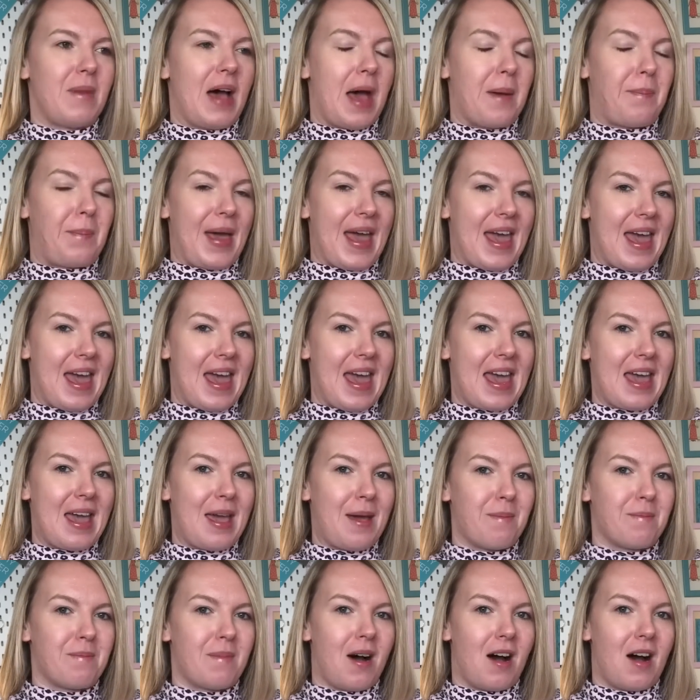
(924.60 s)
appear
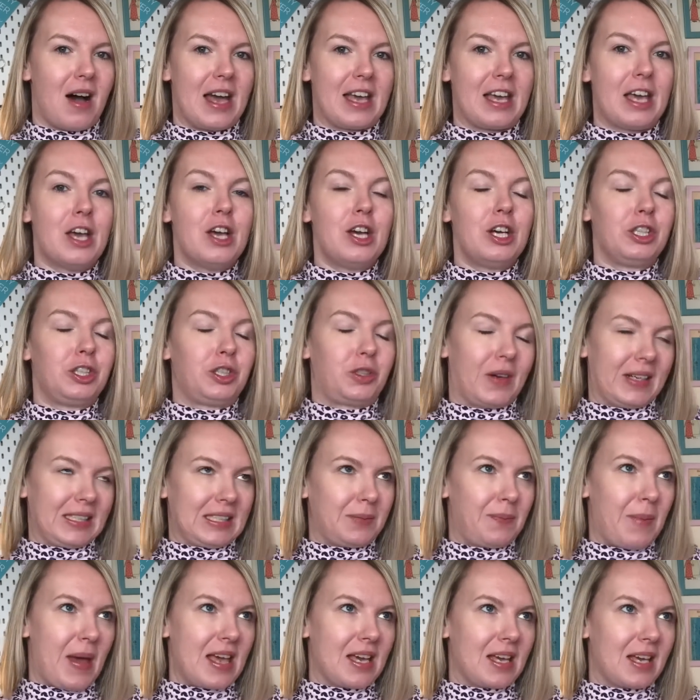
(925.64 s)
in my
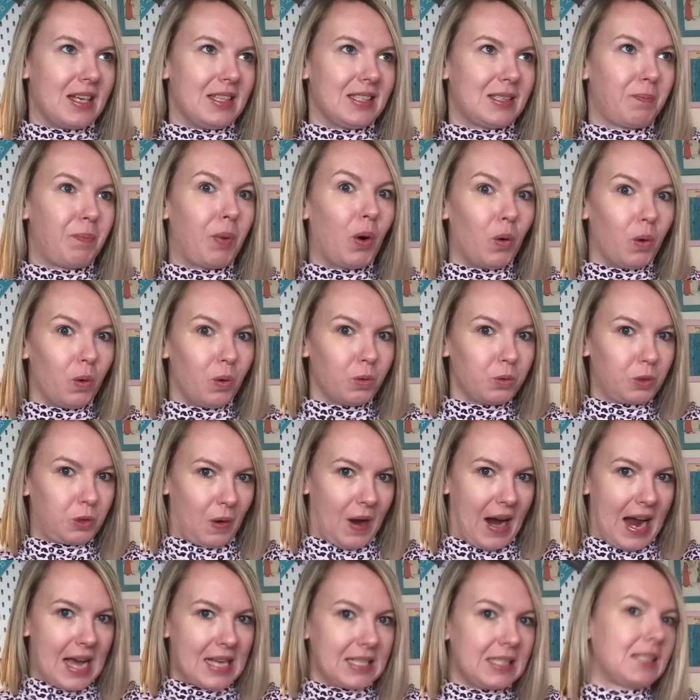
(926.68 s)
dressmaker's ball
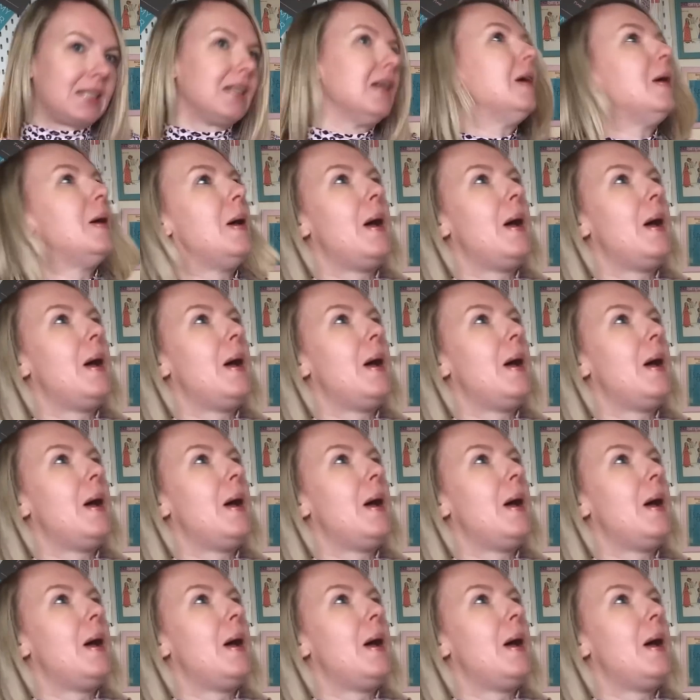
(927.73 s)
dress,